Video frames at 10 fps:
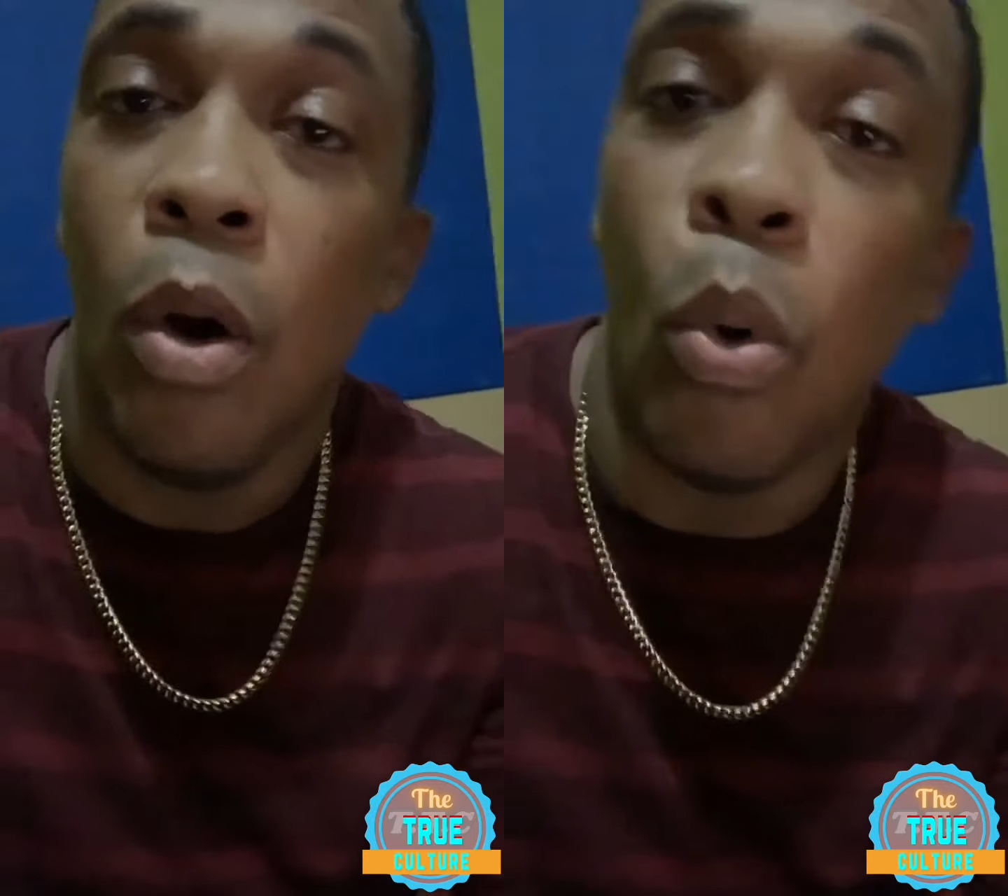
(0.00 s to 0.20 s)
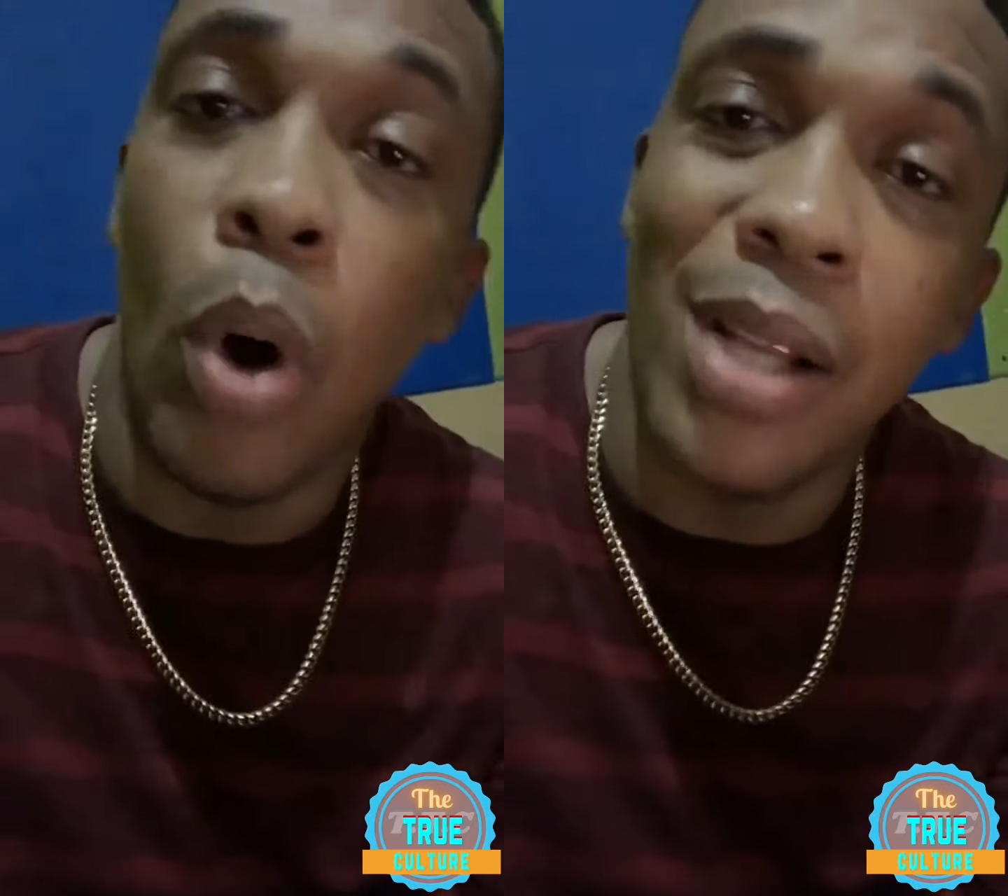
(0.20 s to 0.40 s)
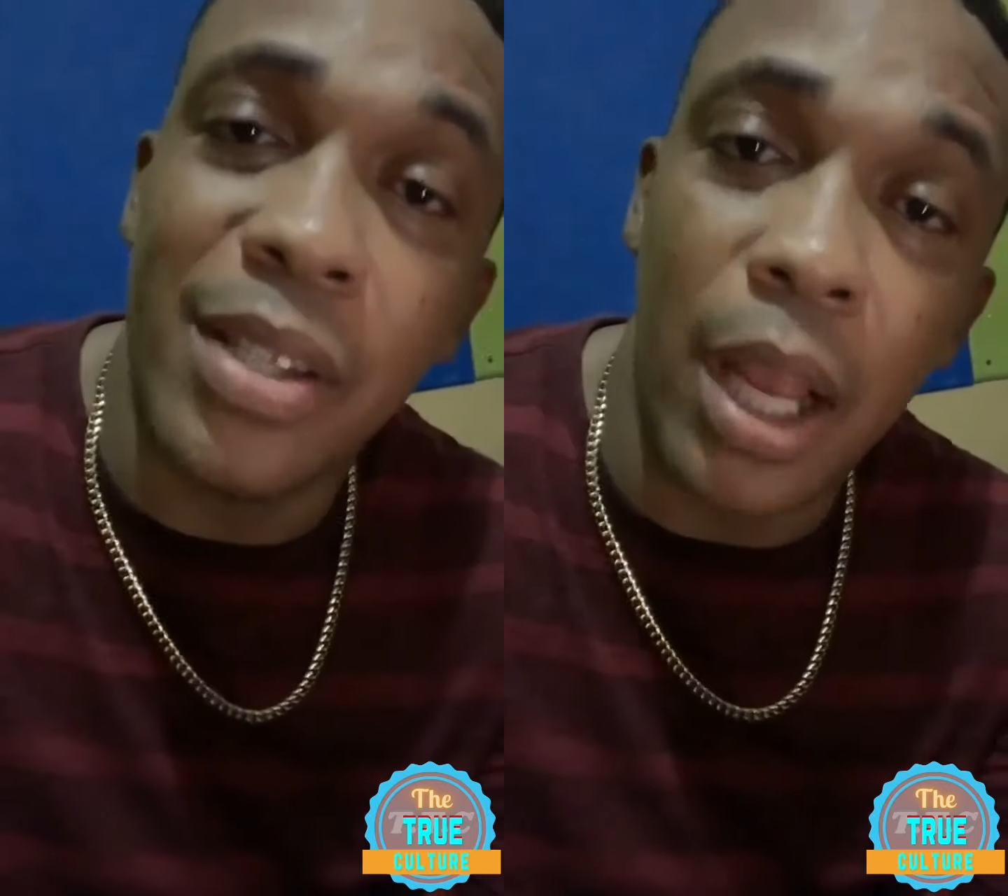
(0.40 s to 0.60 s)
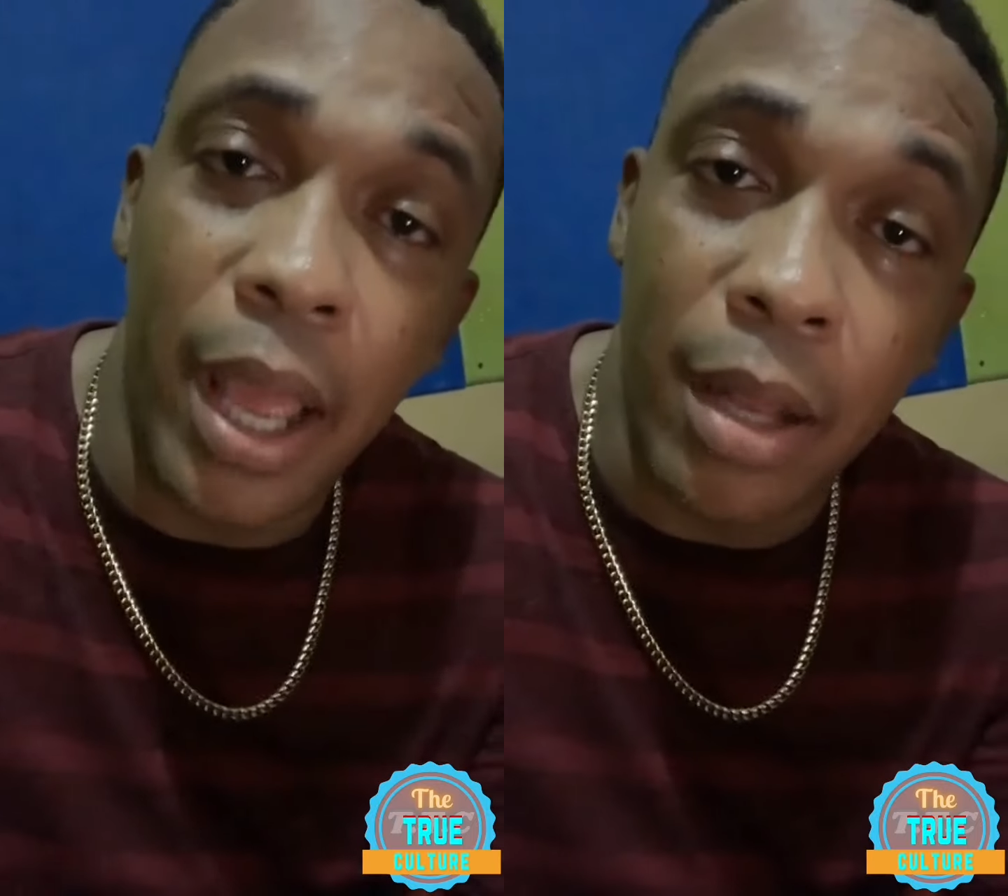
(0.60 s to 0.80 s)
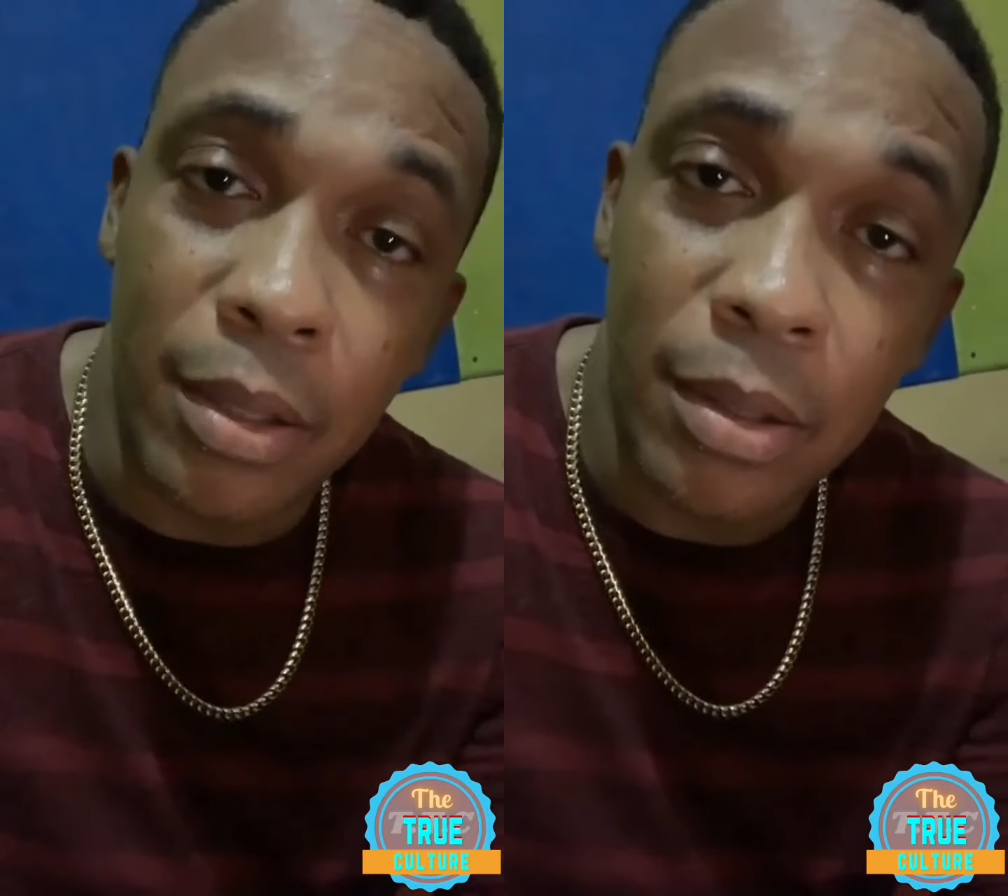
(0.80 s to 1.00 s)
Once
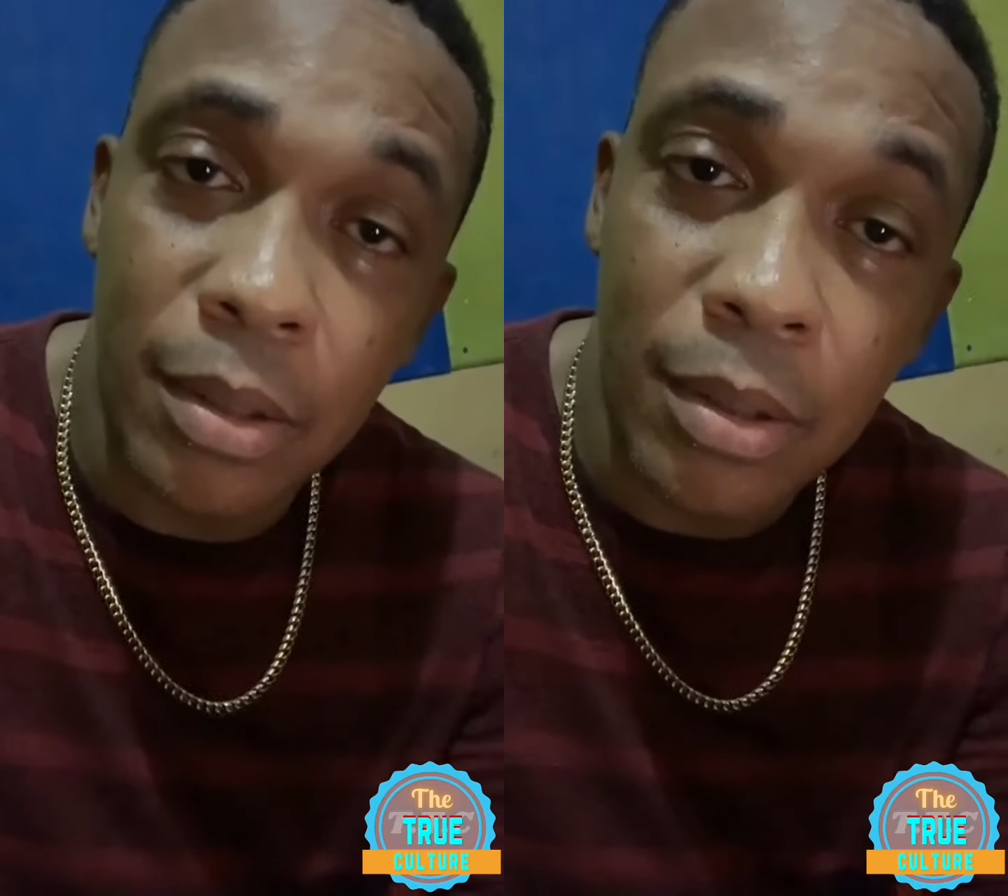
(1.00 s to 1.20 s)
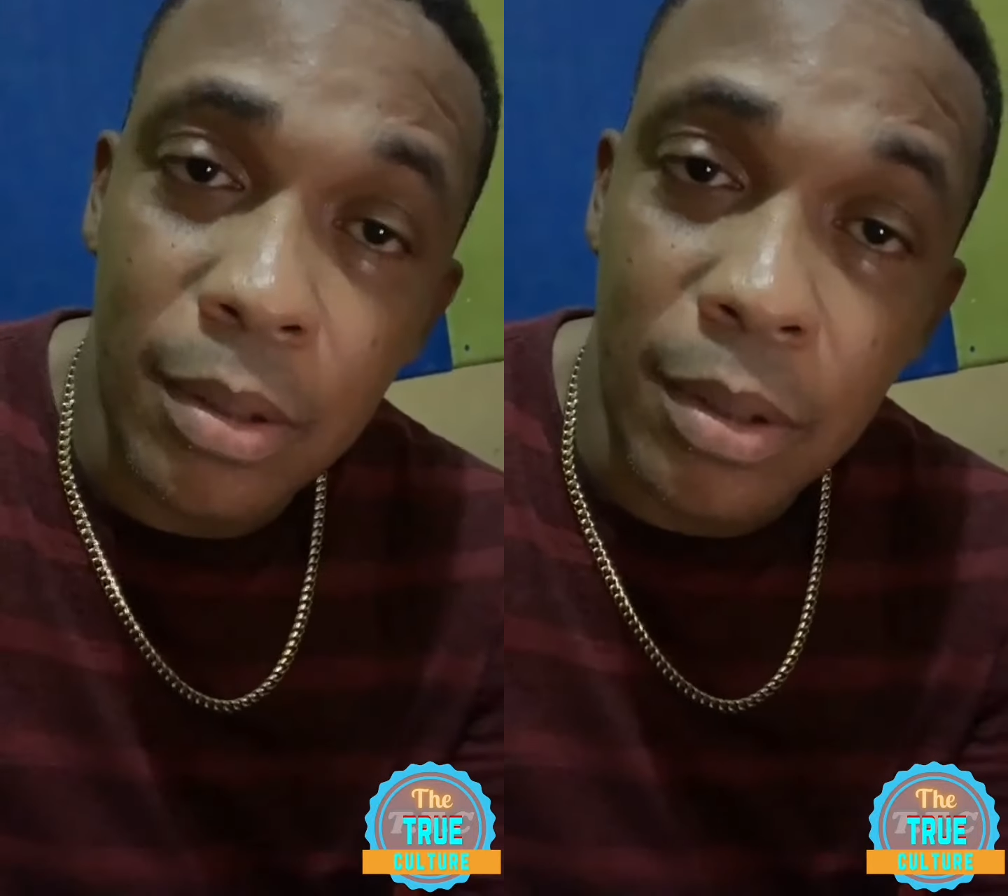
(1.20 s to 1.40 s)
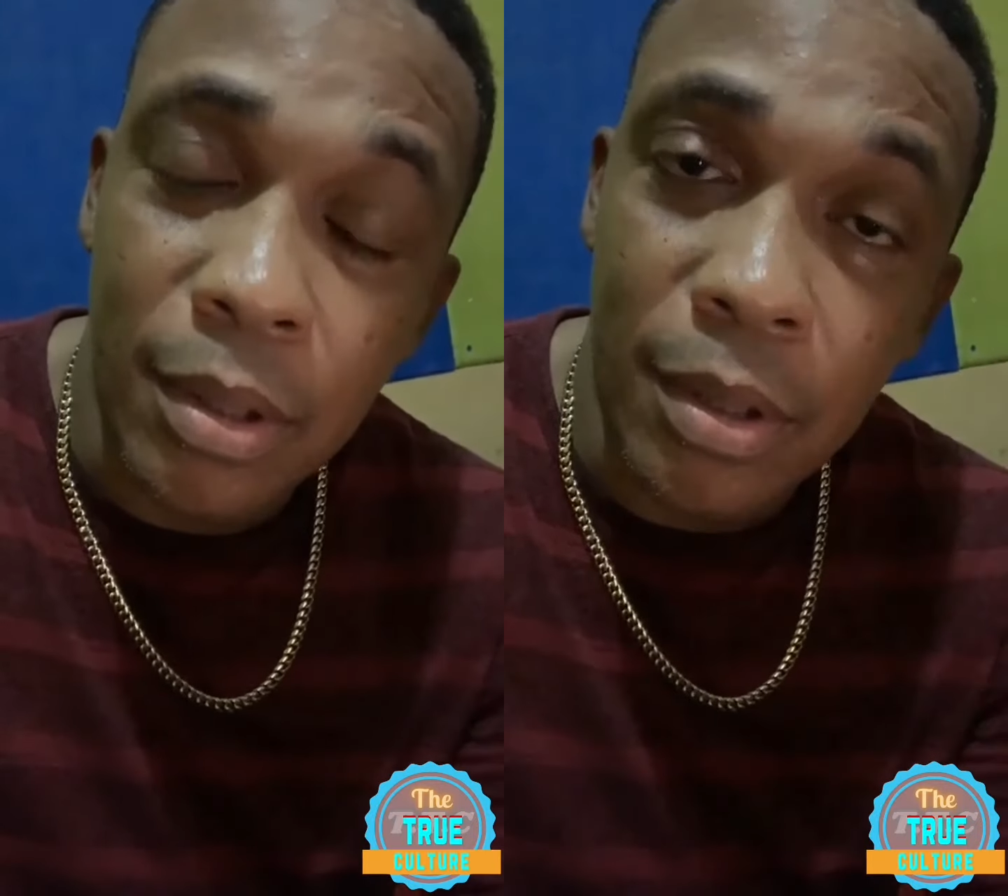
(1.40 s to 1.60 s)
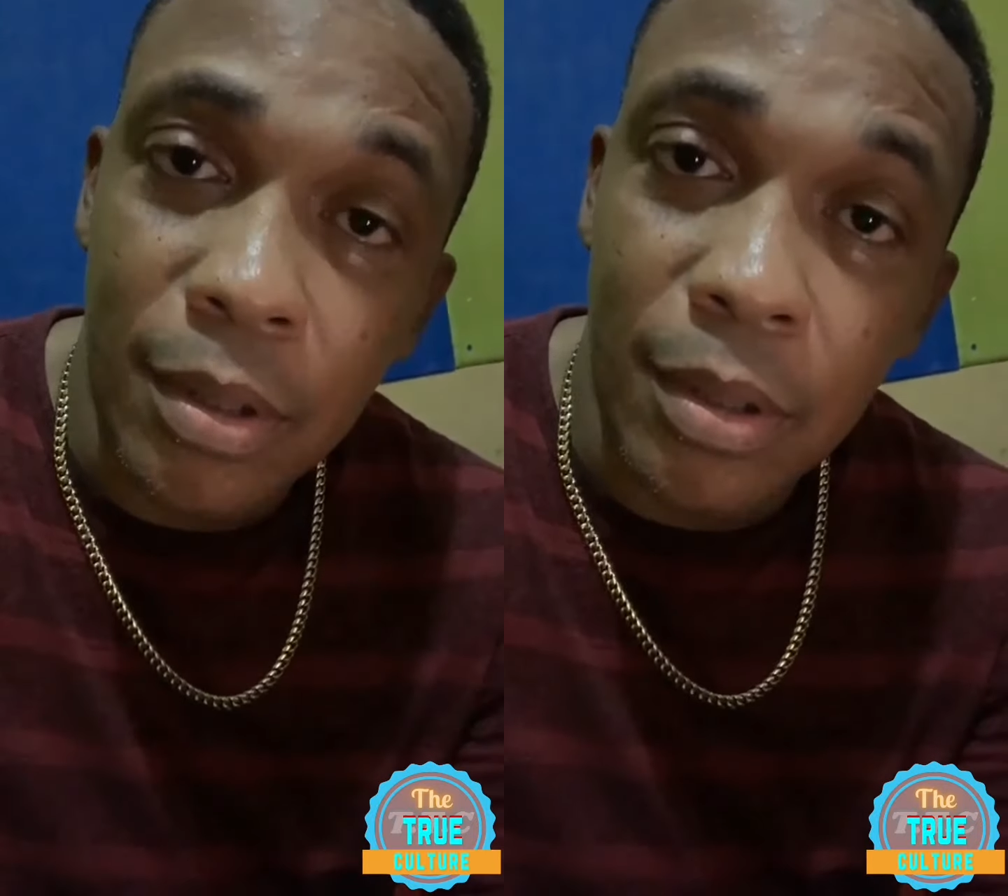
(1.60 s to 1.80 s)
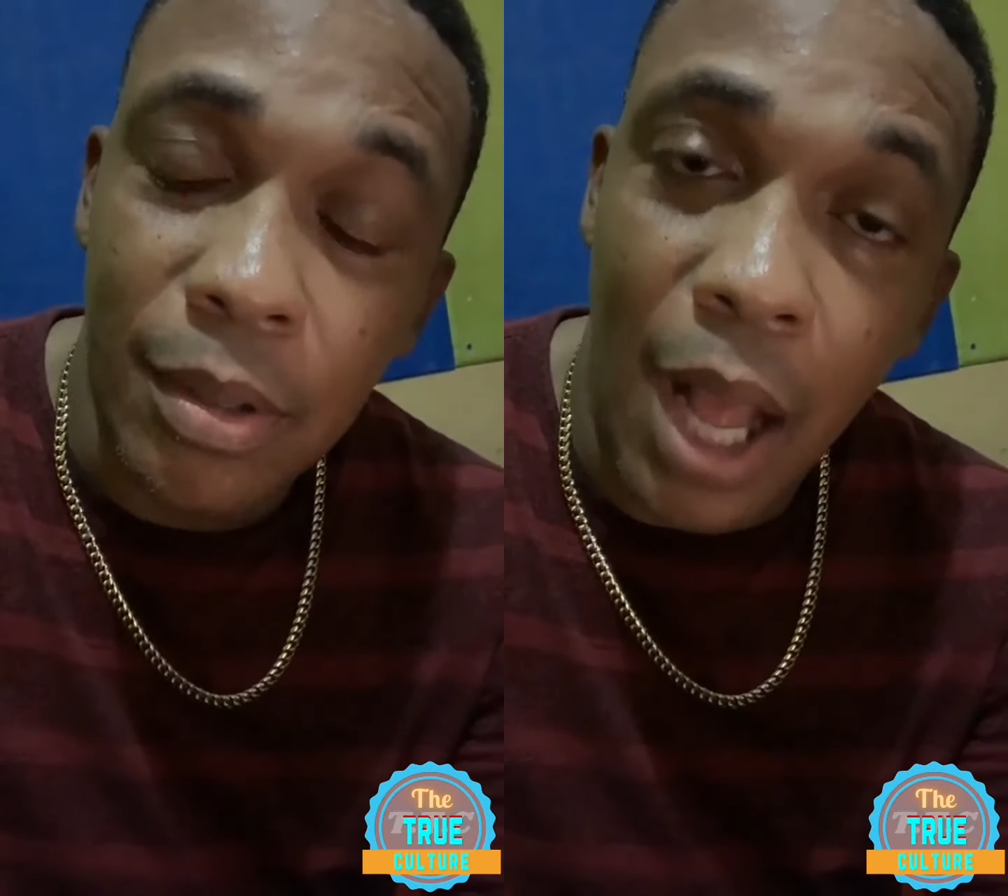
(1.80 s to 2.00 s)
again,
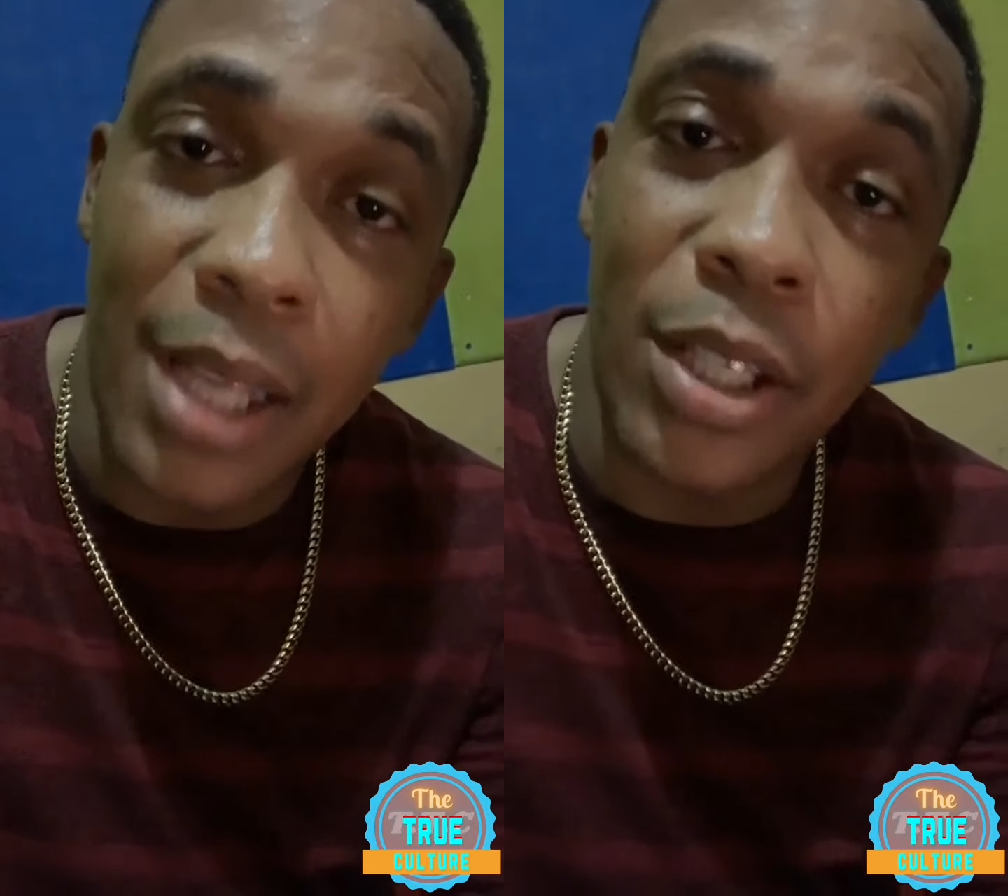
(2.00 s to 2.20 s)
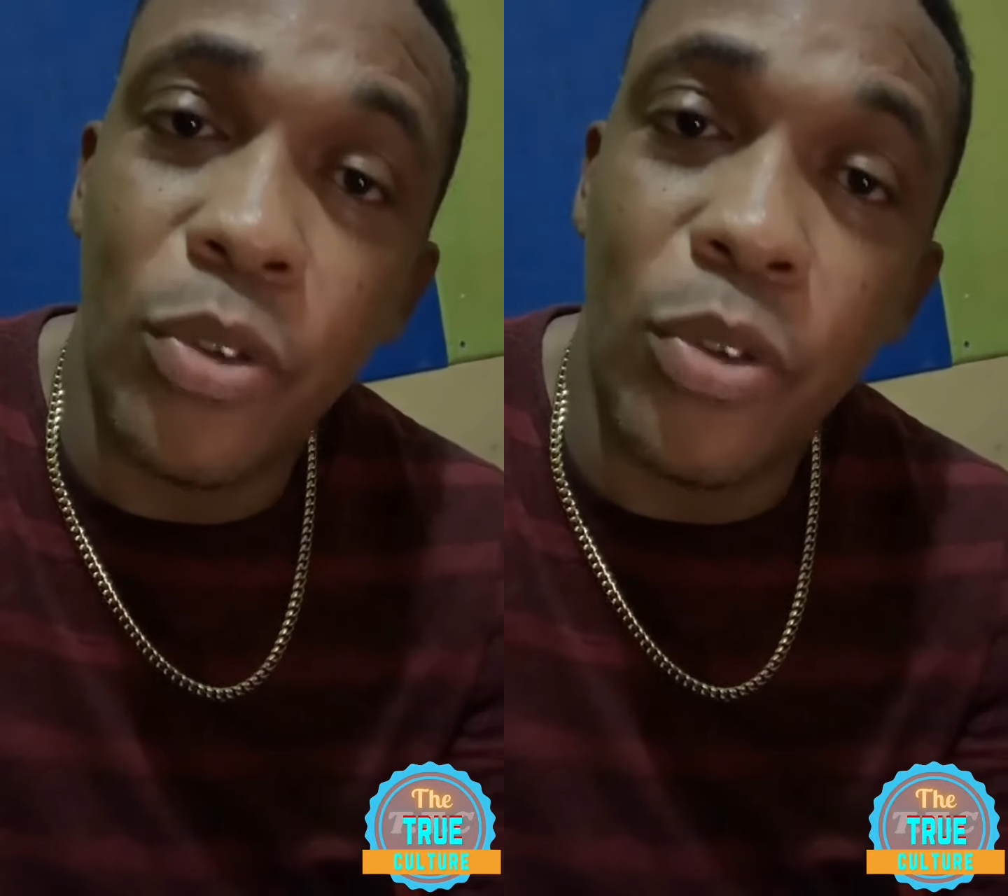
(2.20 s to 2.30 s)
as